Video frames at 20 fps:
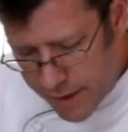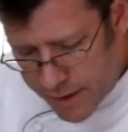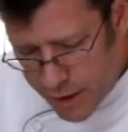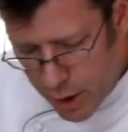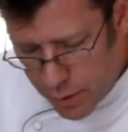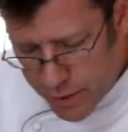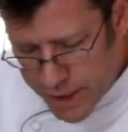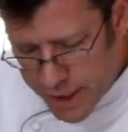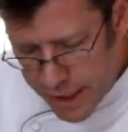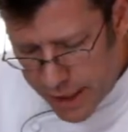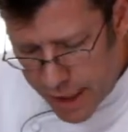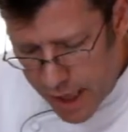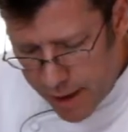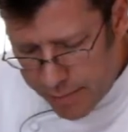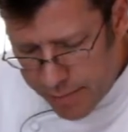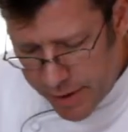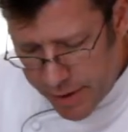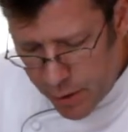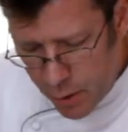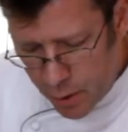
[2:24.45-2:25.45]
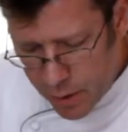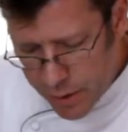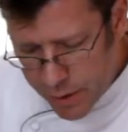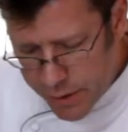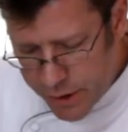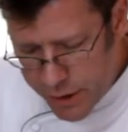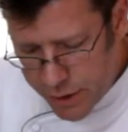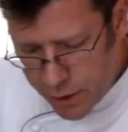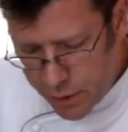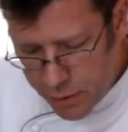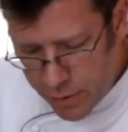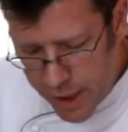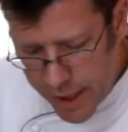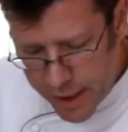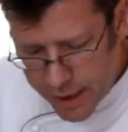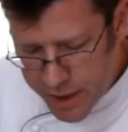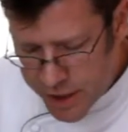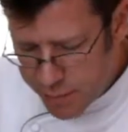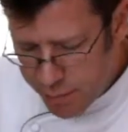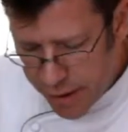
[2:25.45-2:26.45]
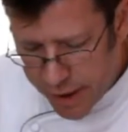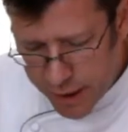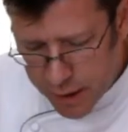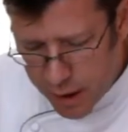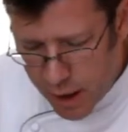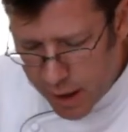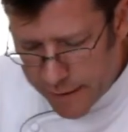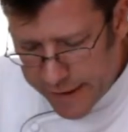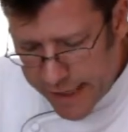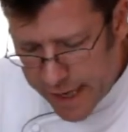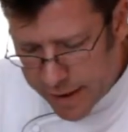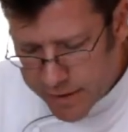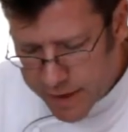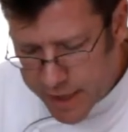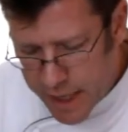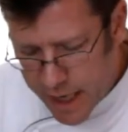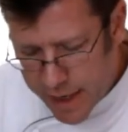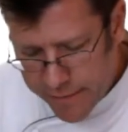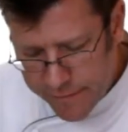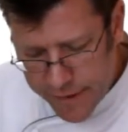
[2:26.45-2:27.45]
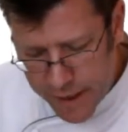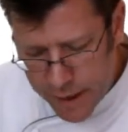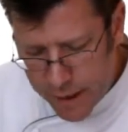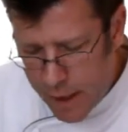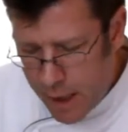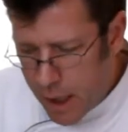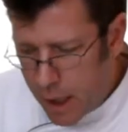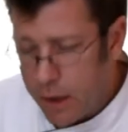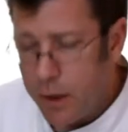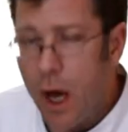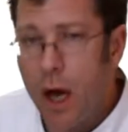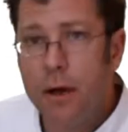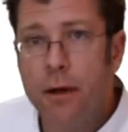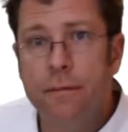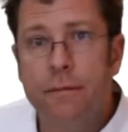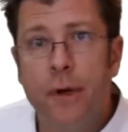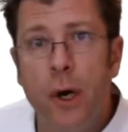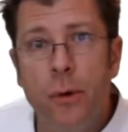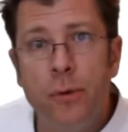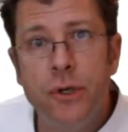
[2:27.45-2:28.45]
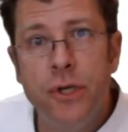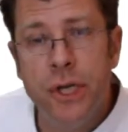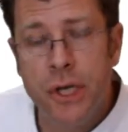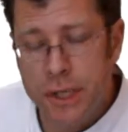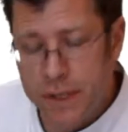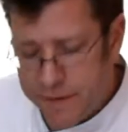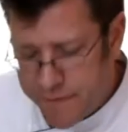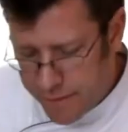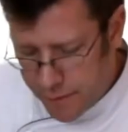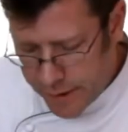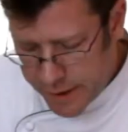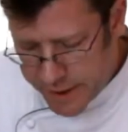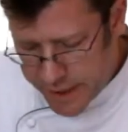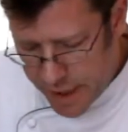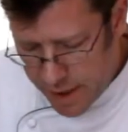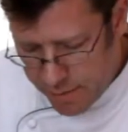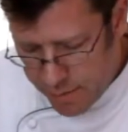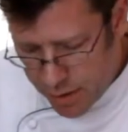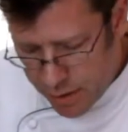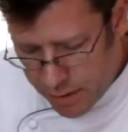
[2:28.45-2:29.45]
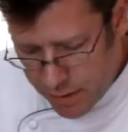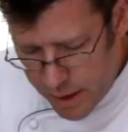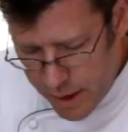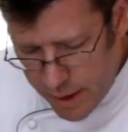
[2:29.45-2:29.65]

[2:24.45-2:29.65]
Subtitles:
toasting up in order to sprinkle on the outside of a log of goat cheese, for example.